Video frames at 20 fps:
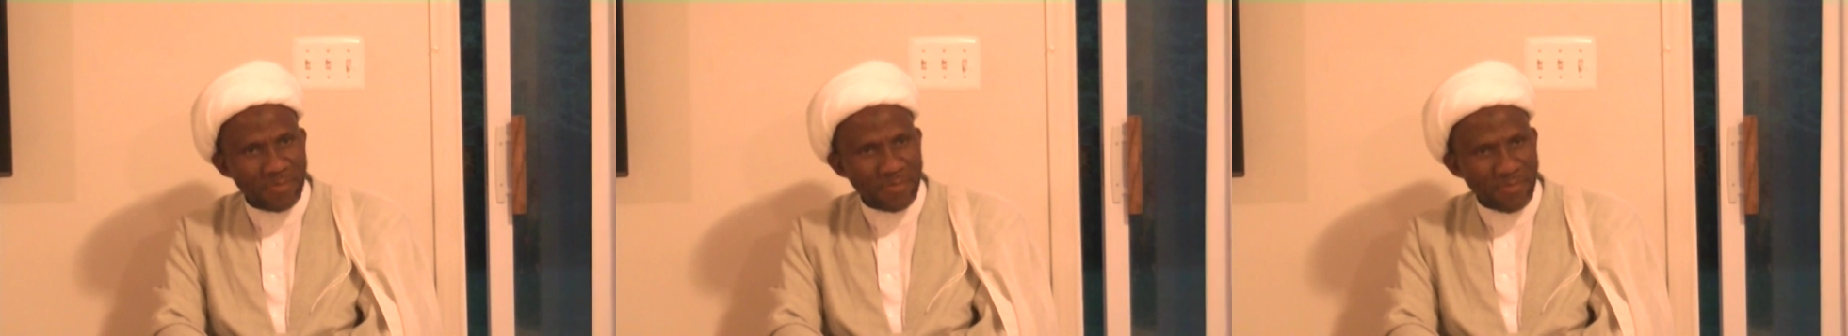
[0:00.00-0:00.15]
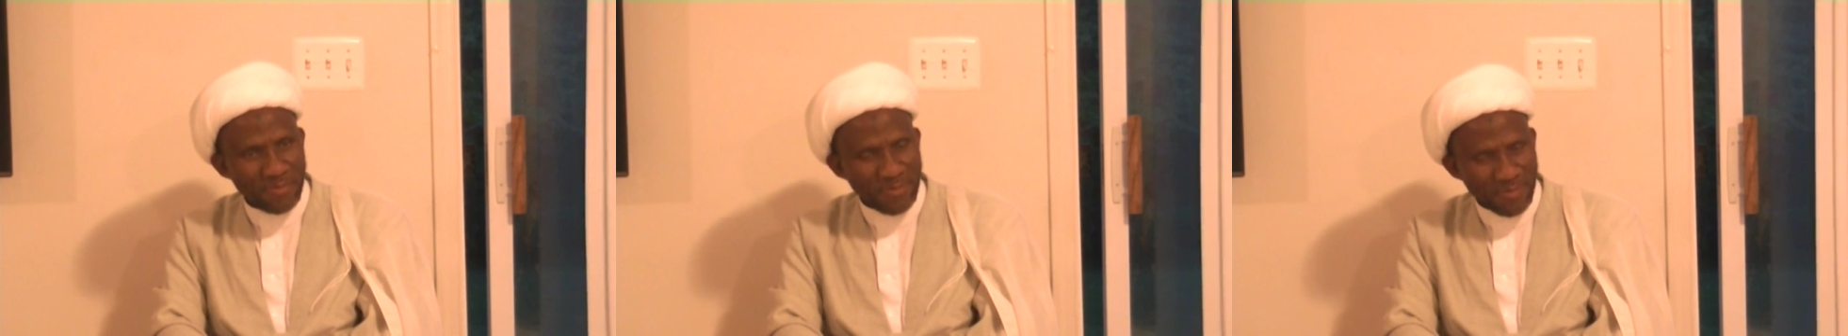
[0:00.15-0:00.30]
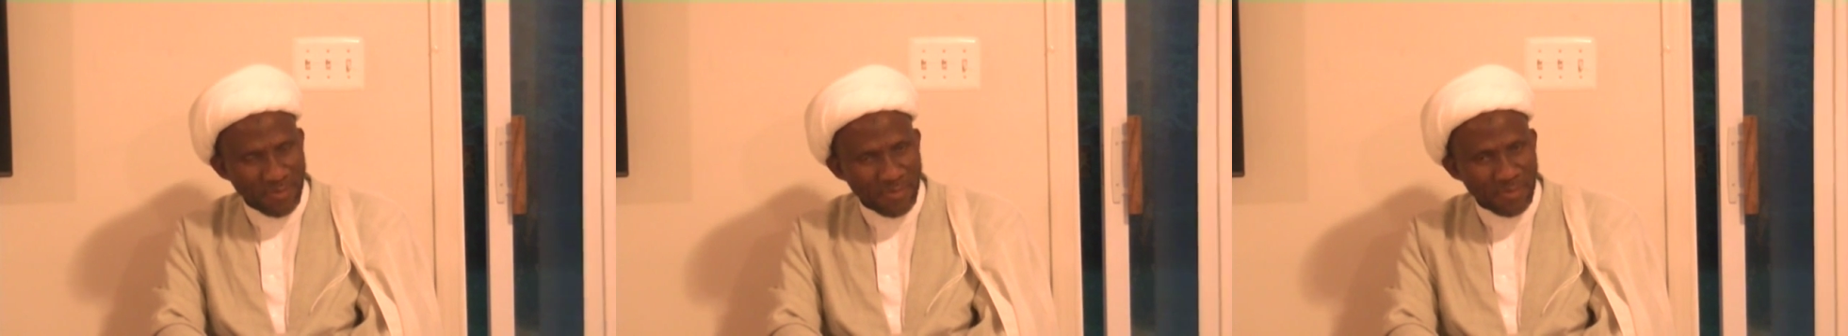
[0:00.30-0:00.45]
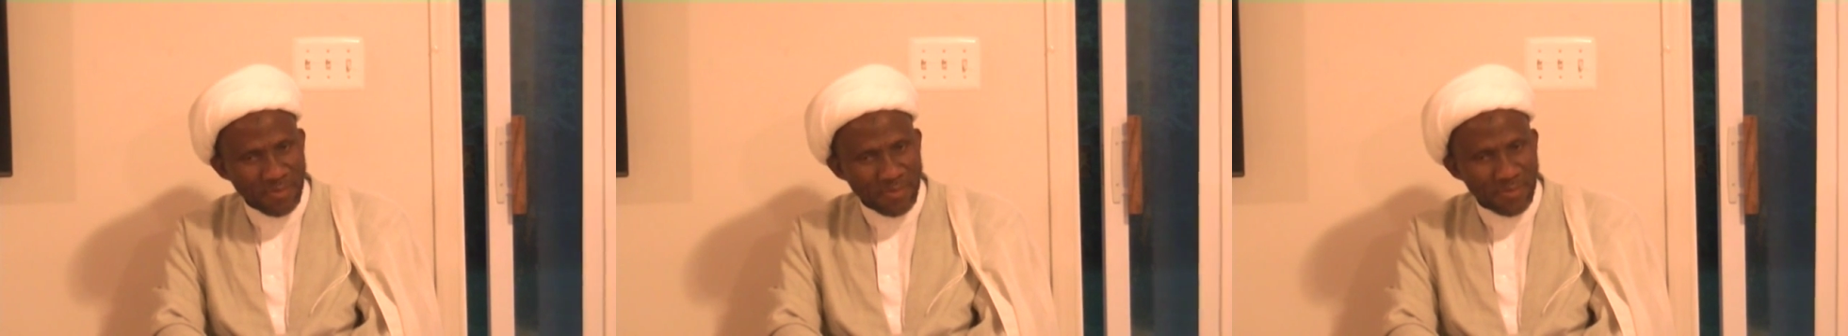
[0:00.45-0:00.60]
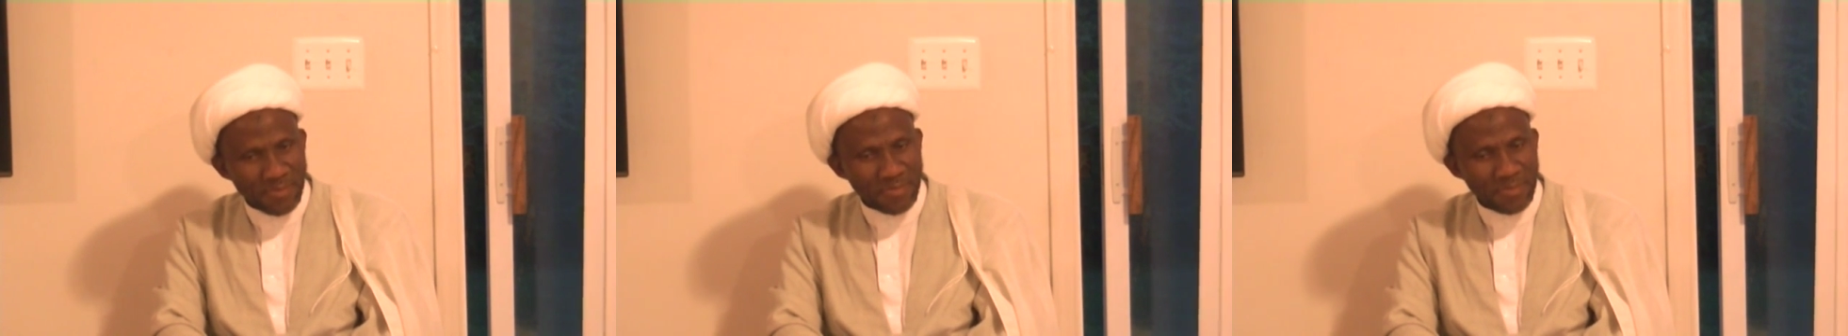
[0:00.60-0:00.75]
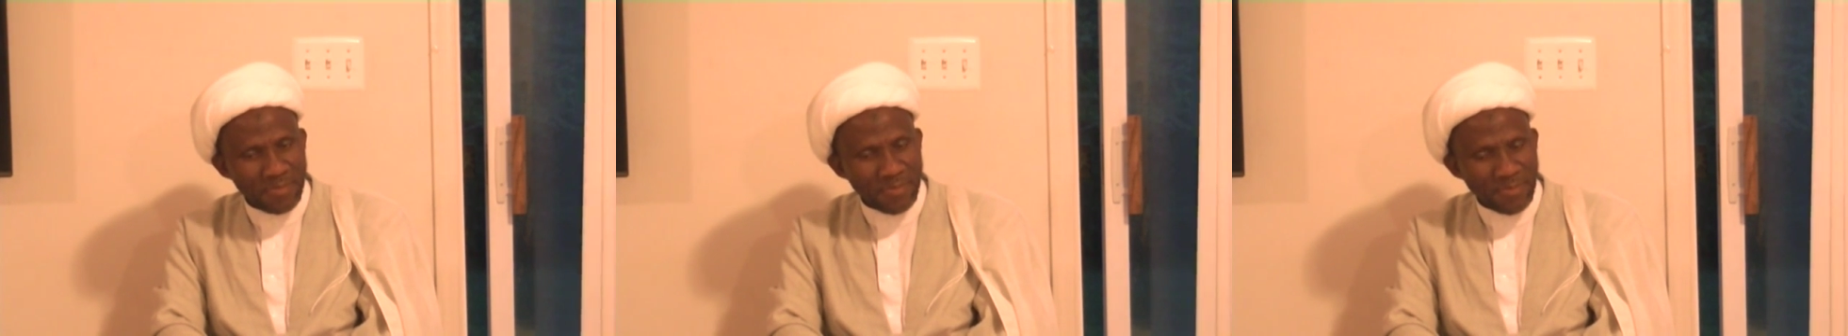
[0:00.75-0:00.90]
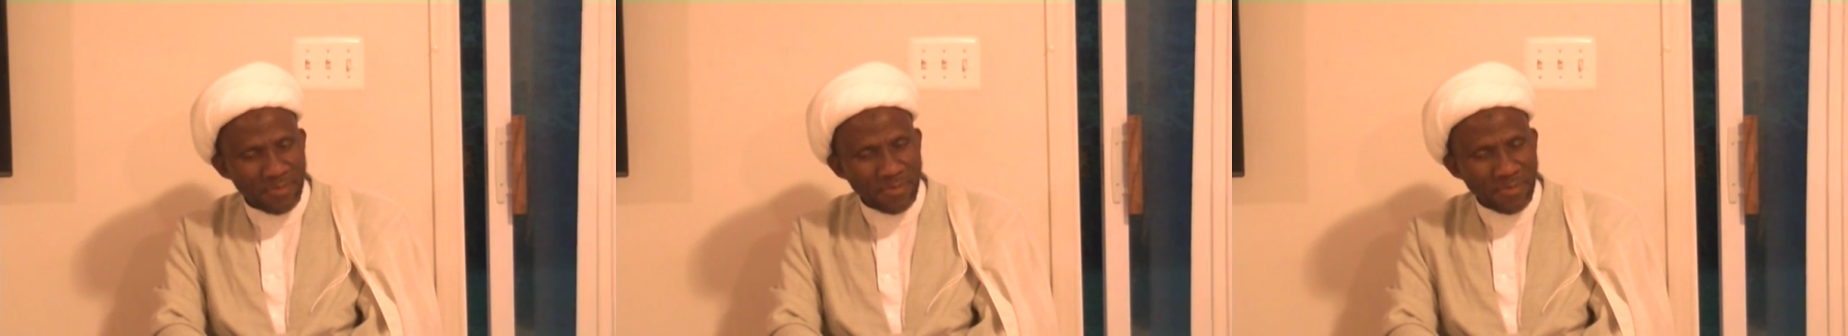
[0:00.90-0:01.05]
what they say
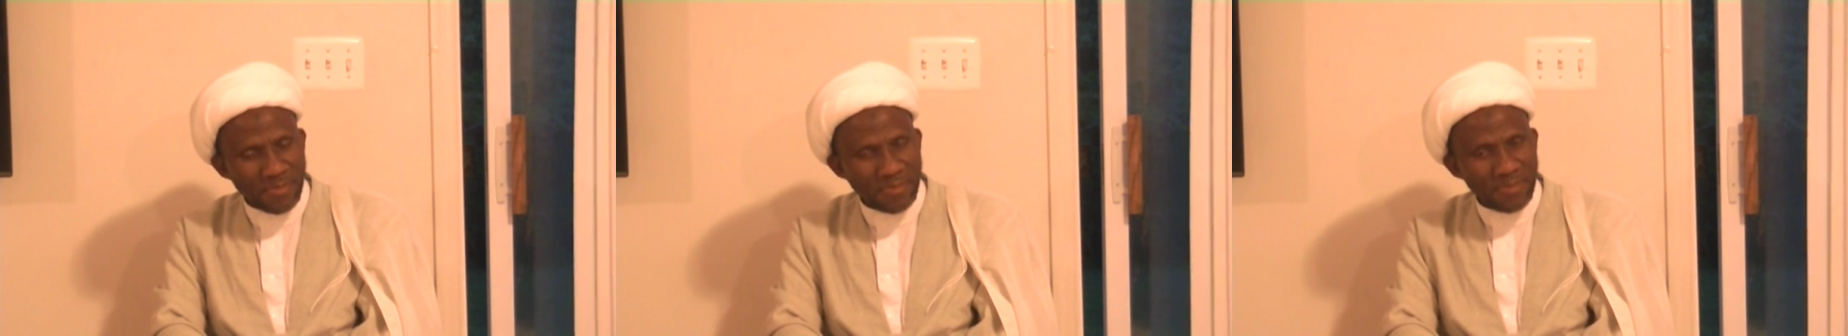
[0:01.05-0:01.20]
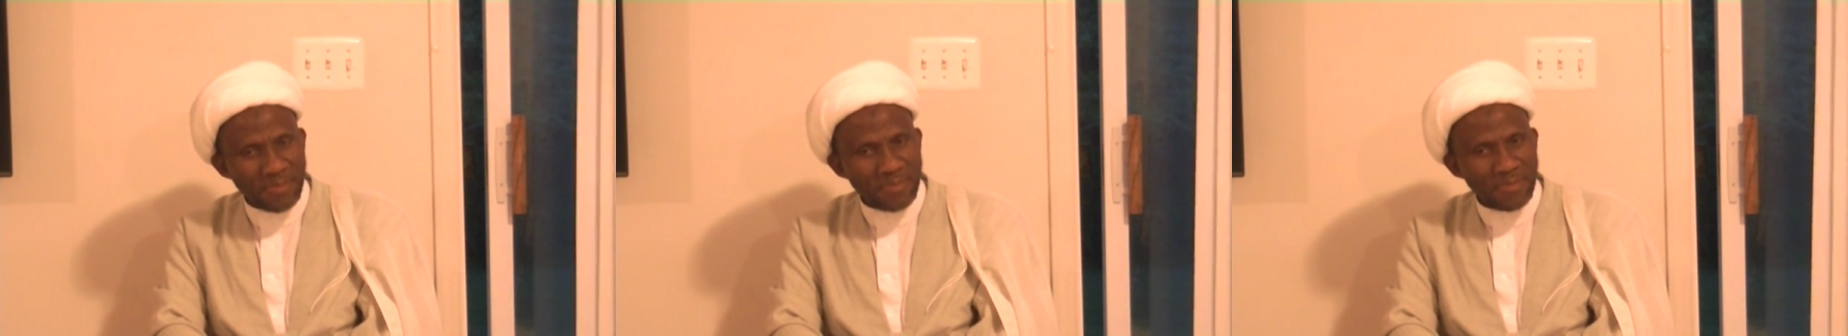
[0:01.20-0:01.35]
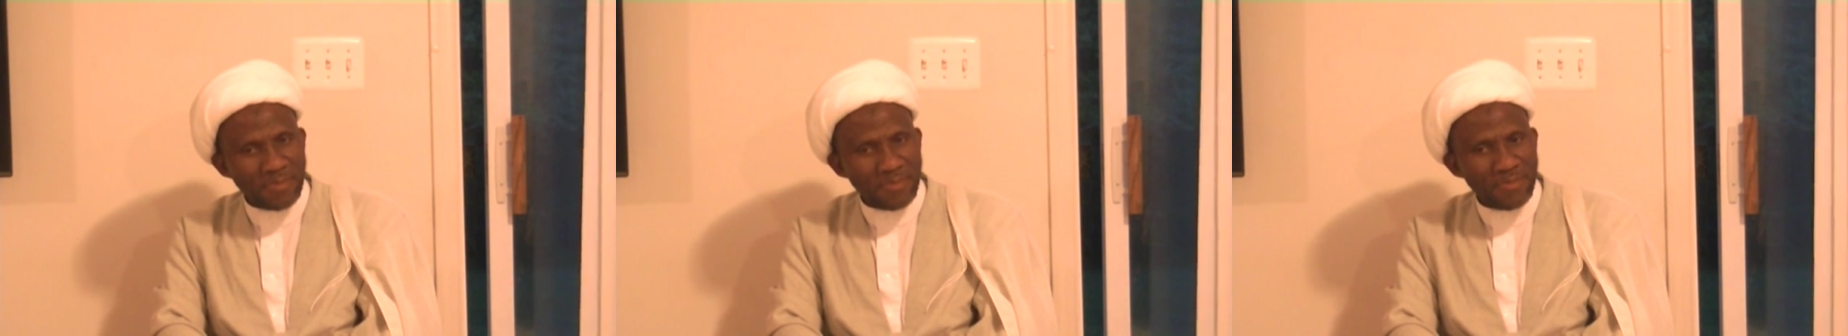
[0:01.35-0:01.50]
is that